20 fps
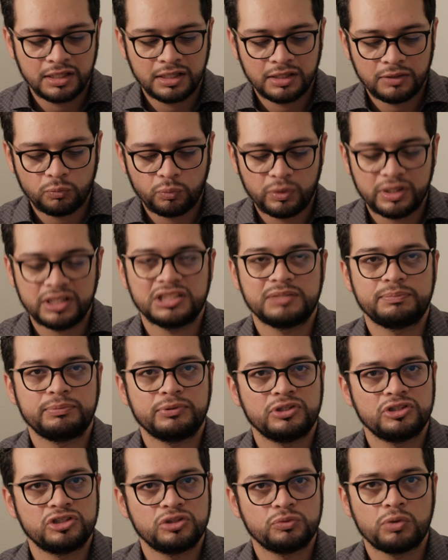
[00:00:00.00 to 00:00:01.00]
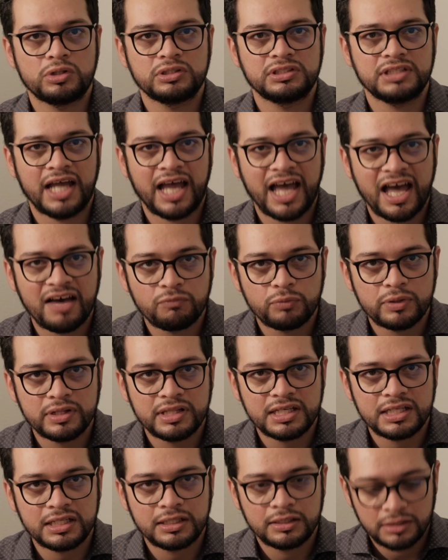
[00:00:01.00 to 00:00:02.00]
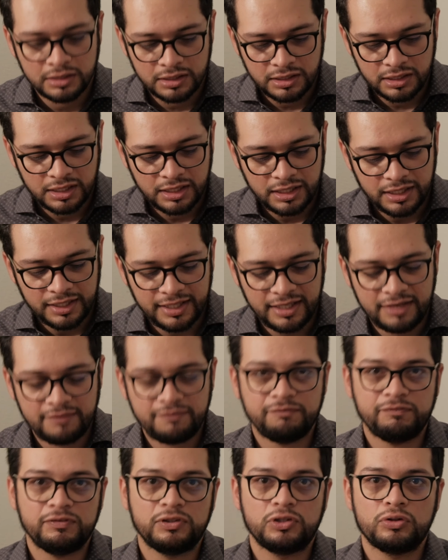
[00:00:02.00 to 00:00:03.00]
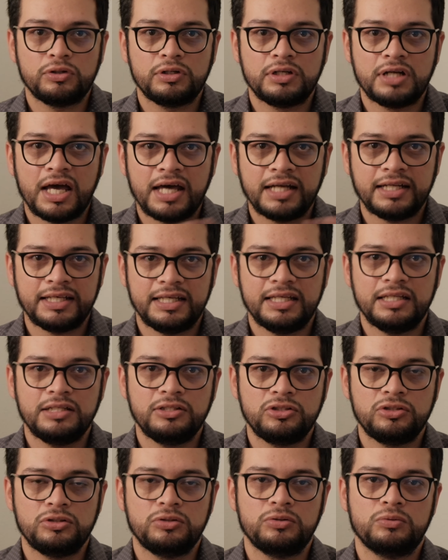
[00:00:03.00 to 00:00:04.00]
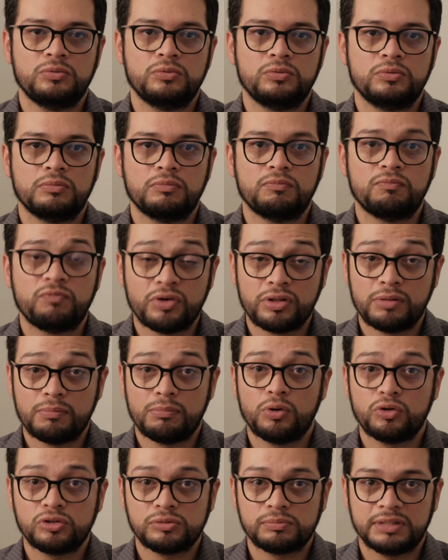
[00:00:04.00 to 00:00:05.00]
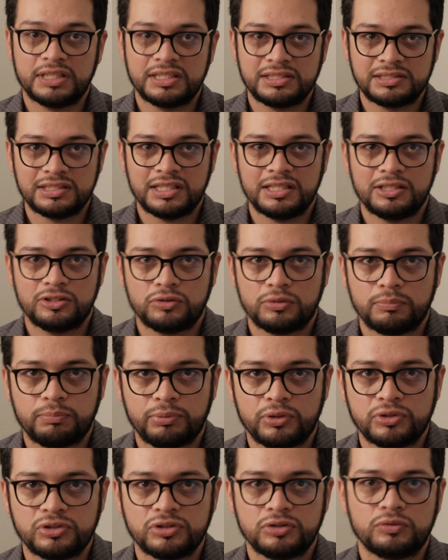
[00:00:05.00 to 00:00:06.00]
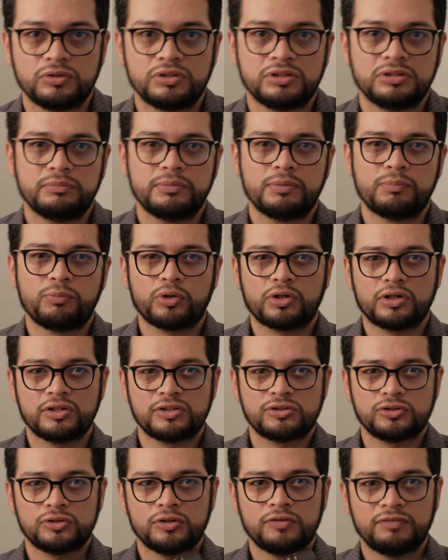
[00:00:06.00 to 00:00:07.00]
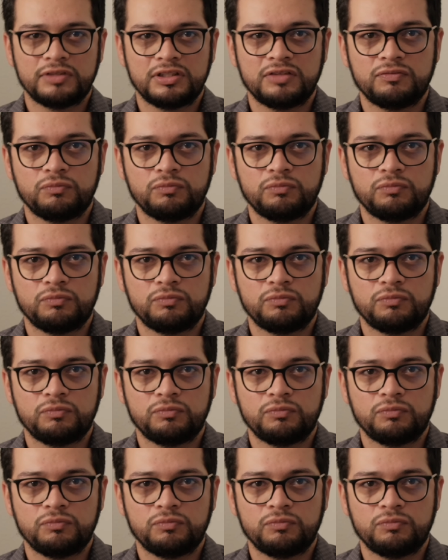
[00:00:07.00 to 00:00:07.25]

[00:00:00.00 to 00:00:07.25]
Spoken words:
what experience you want to have with it. If you're not into, for the most, let's say you're a person who's a little bit more conservative